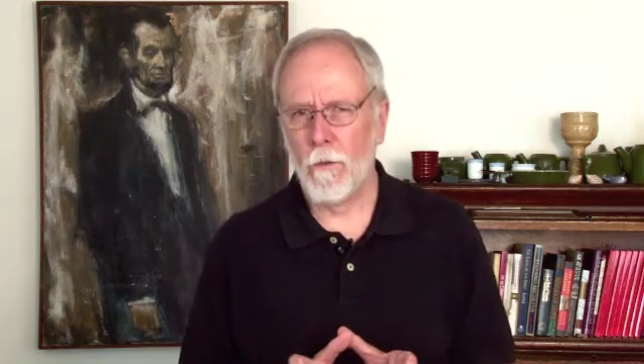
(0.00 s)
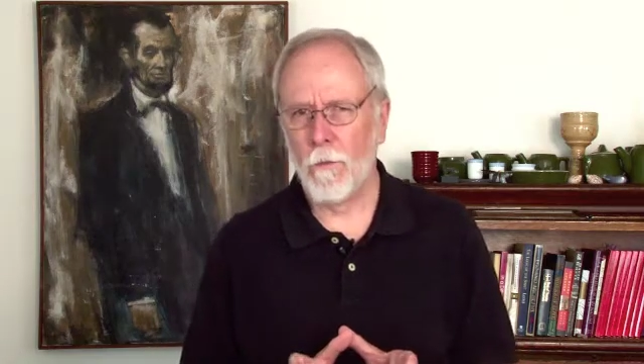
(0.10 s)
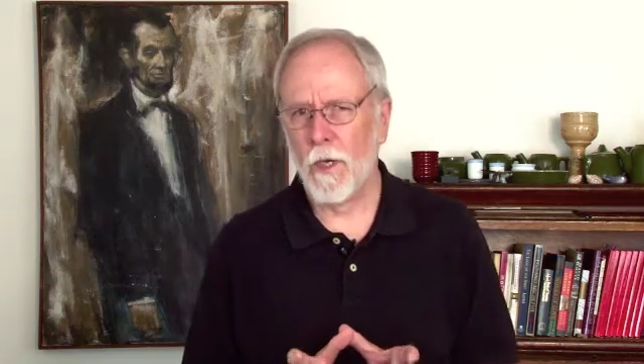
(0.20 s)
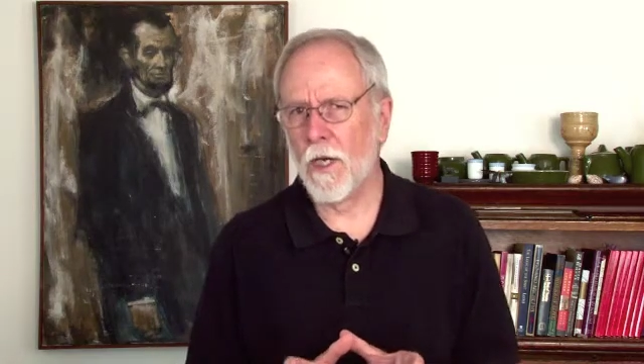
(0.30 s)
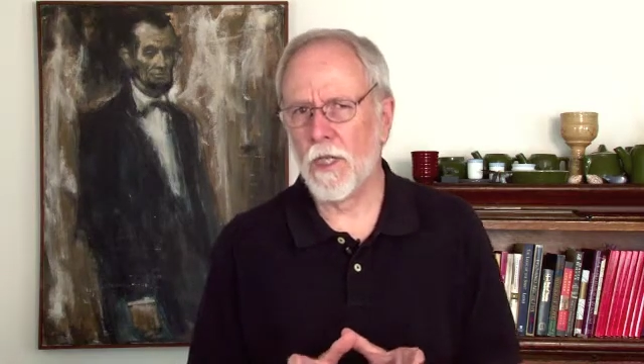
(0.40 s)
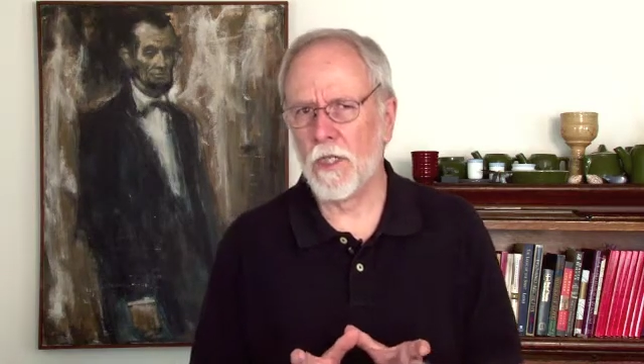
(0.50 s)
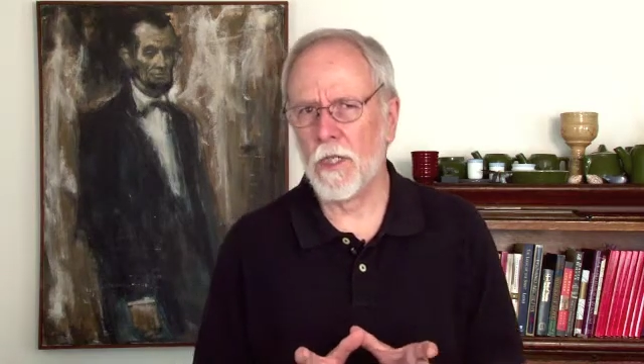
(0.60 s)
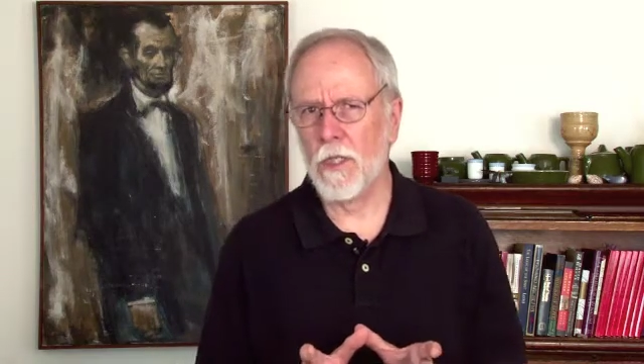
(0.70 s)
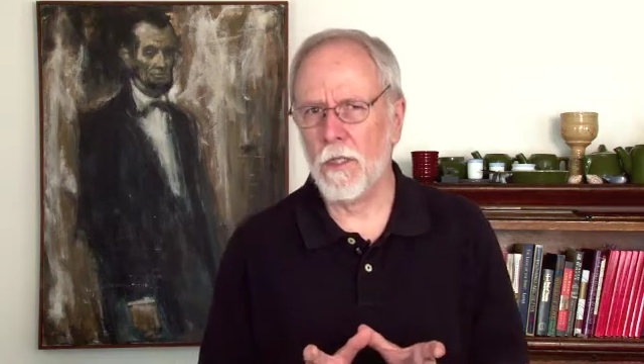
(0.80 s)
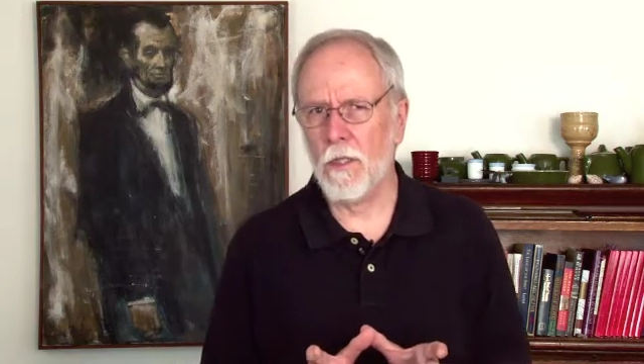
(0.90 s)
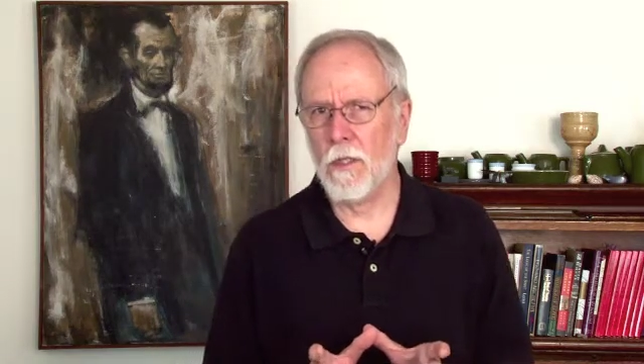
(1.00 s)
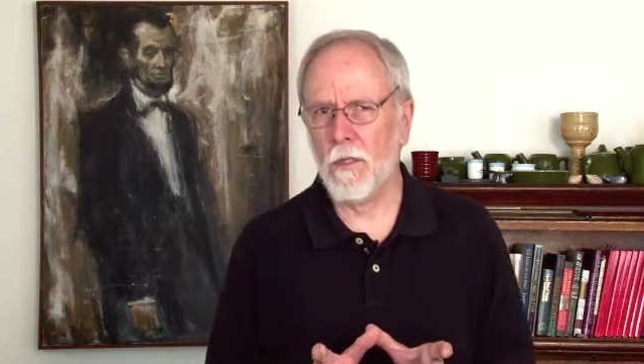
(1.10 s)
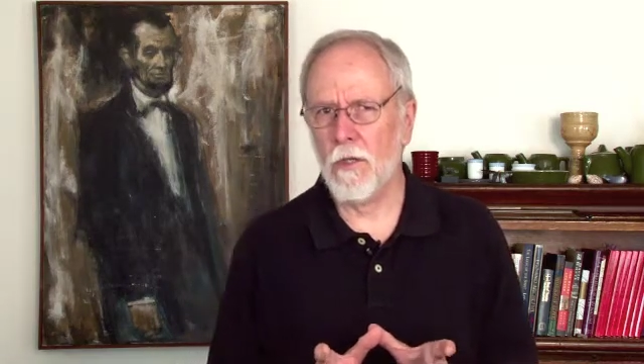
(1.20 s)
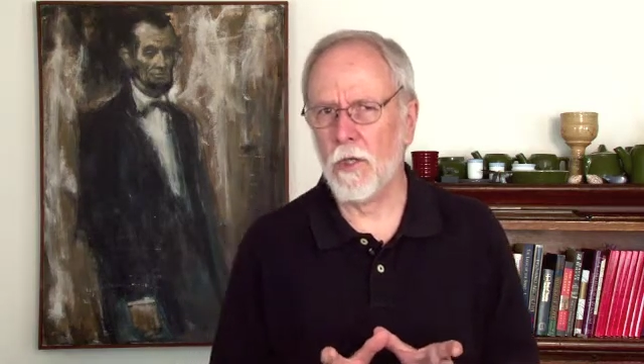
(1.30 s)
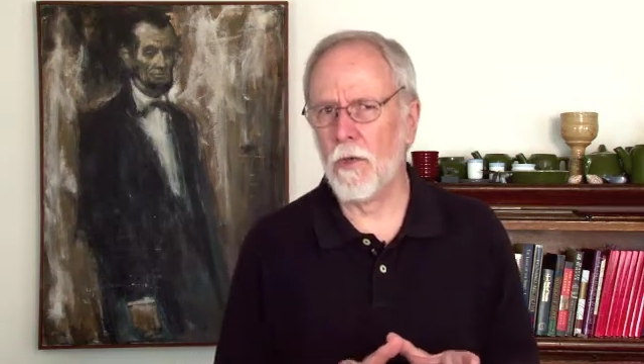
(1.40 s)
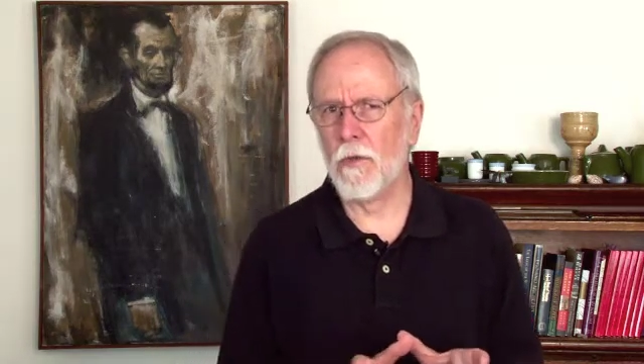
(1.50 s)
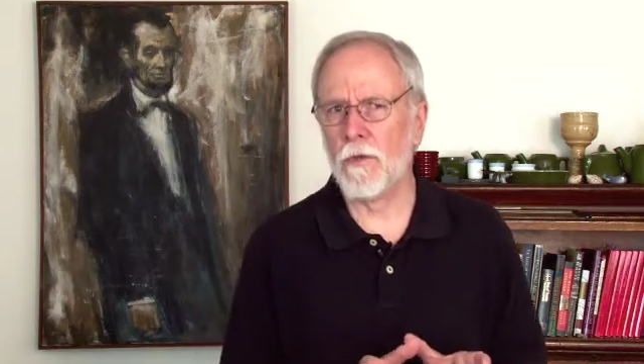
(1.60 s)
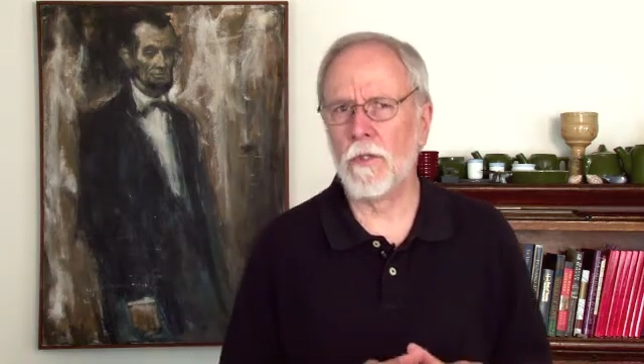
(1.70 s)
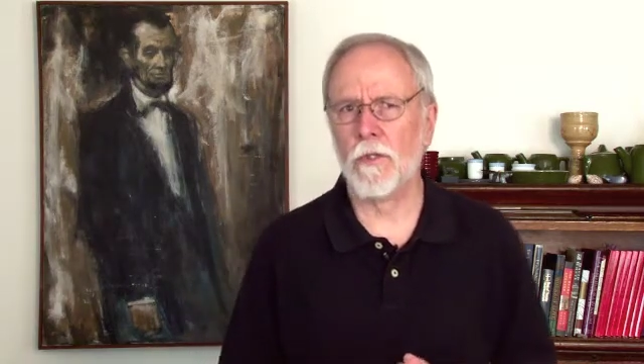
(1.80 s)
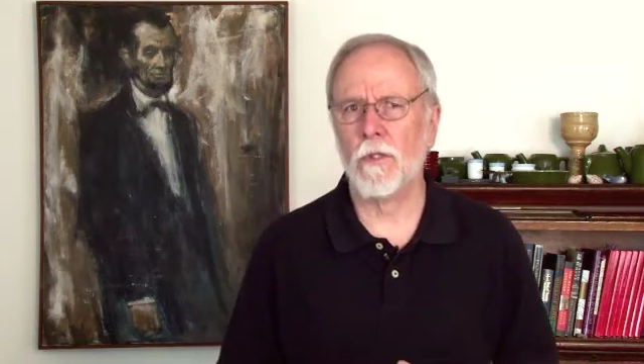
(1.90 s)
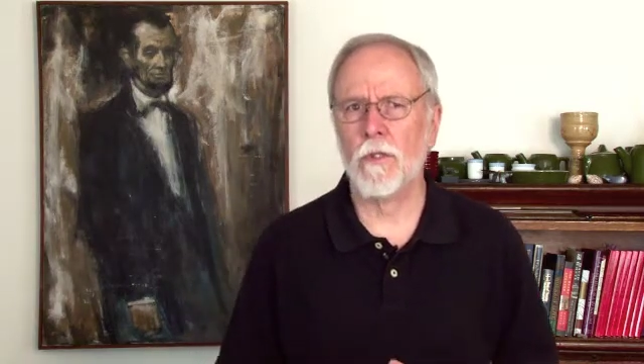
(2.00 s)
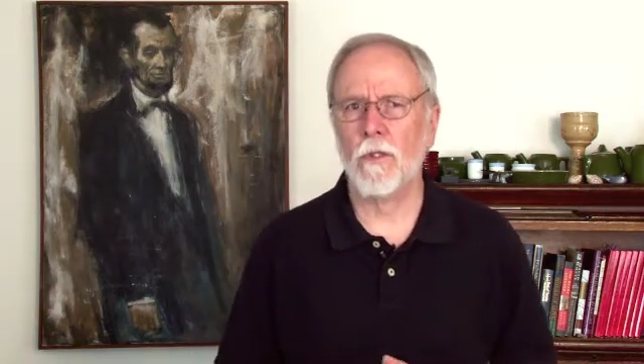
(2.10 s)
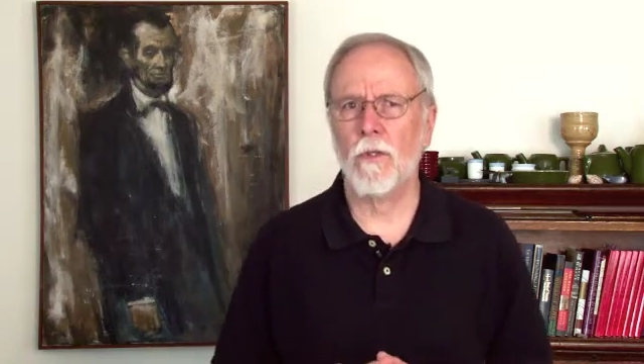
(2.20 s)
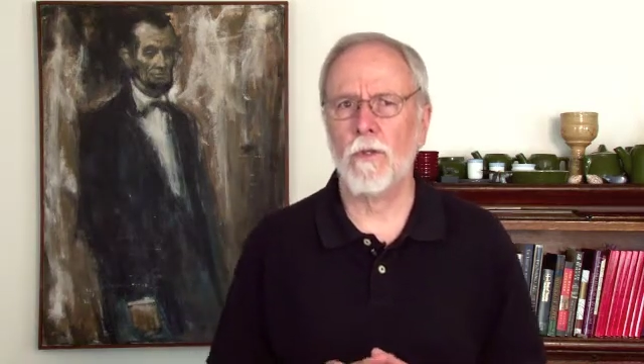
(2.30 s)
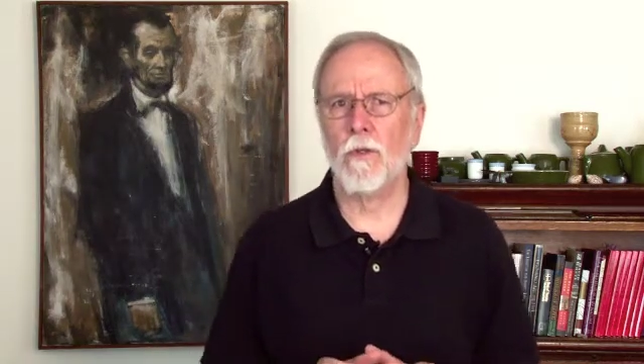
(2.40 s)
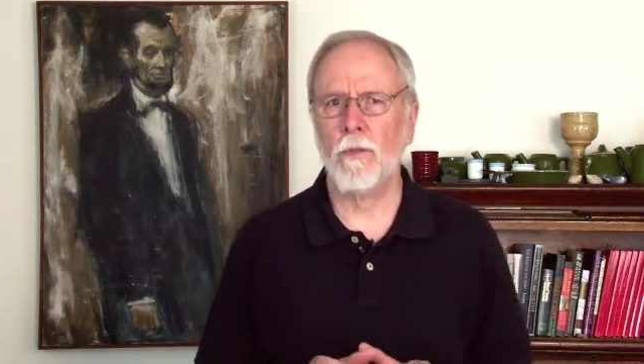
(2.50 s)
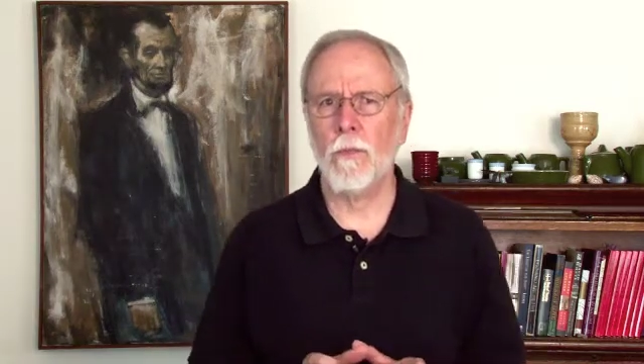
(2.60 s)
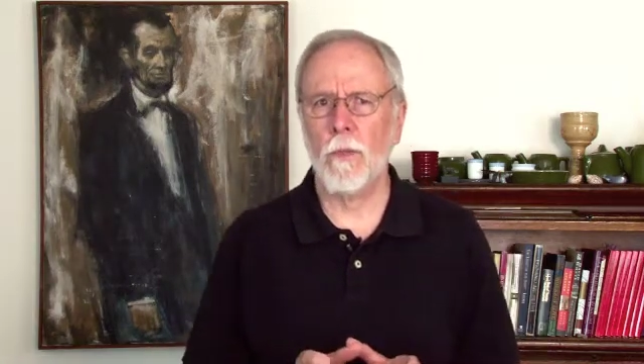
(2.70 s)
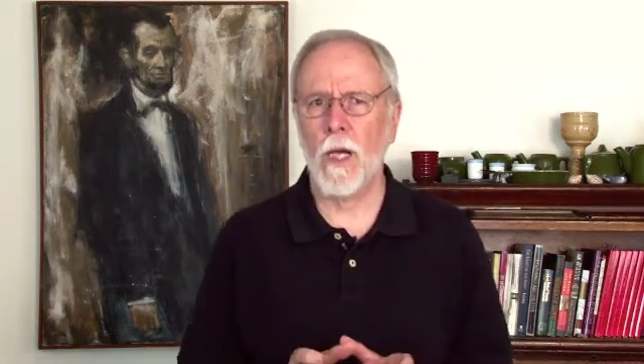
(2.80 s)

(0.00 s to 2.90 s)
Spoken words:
punish those who